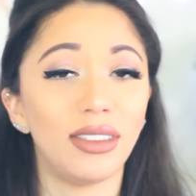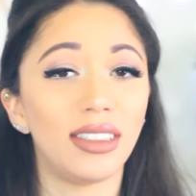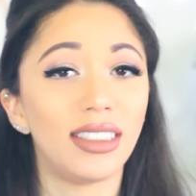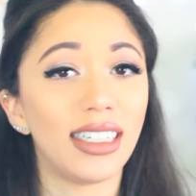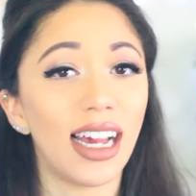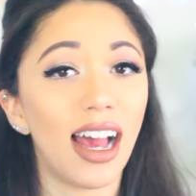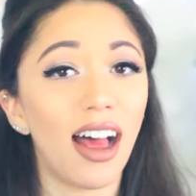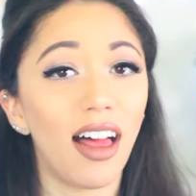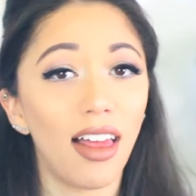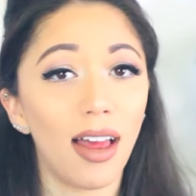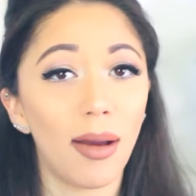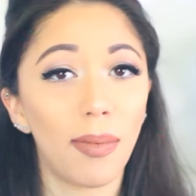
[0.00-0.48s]

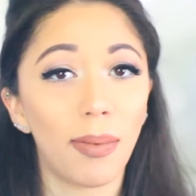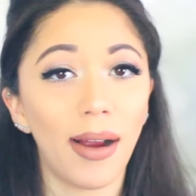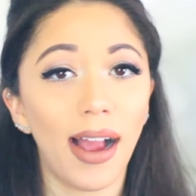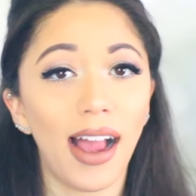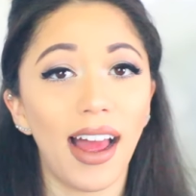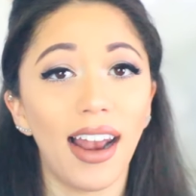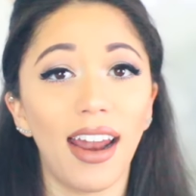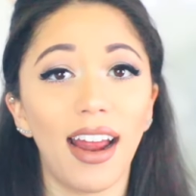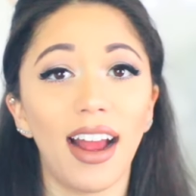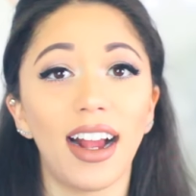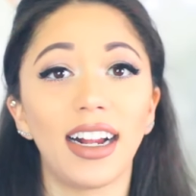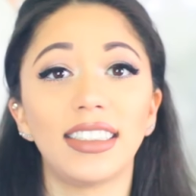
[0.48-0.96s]
sell a
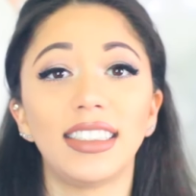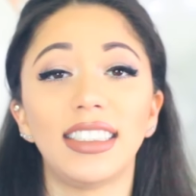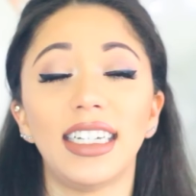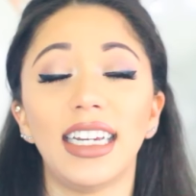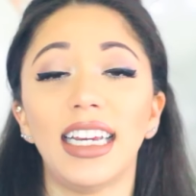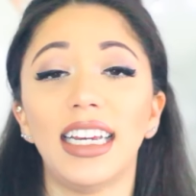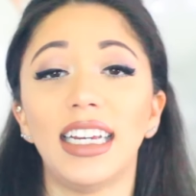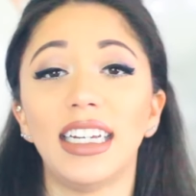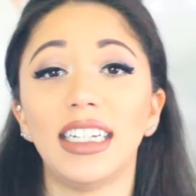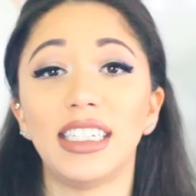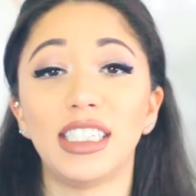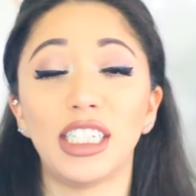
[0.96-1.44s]
product
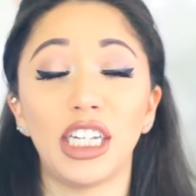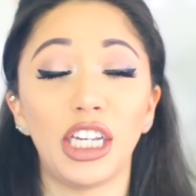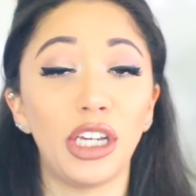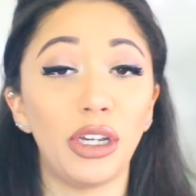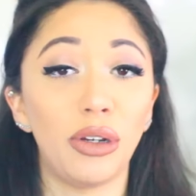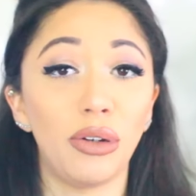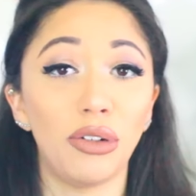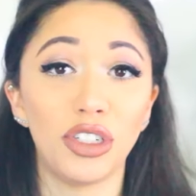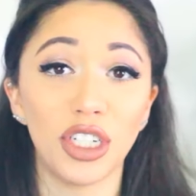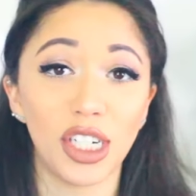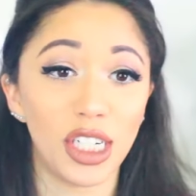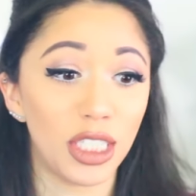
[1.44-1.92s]
is
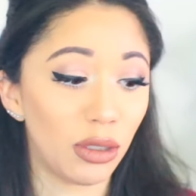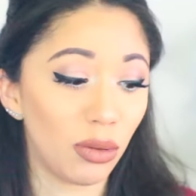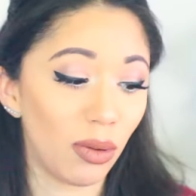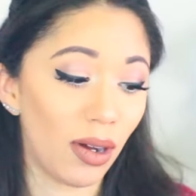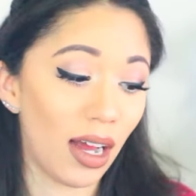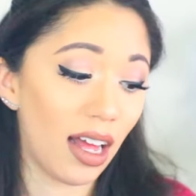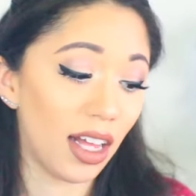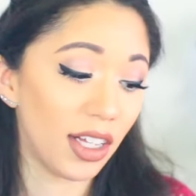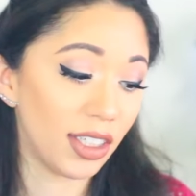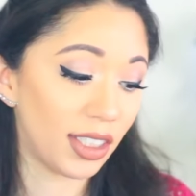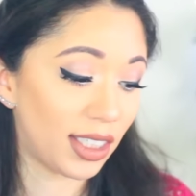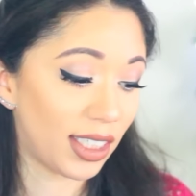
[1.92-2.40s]
huge as
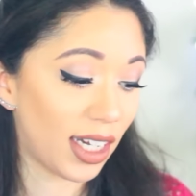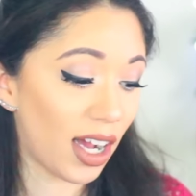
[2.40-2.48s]
well.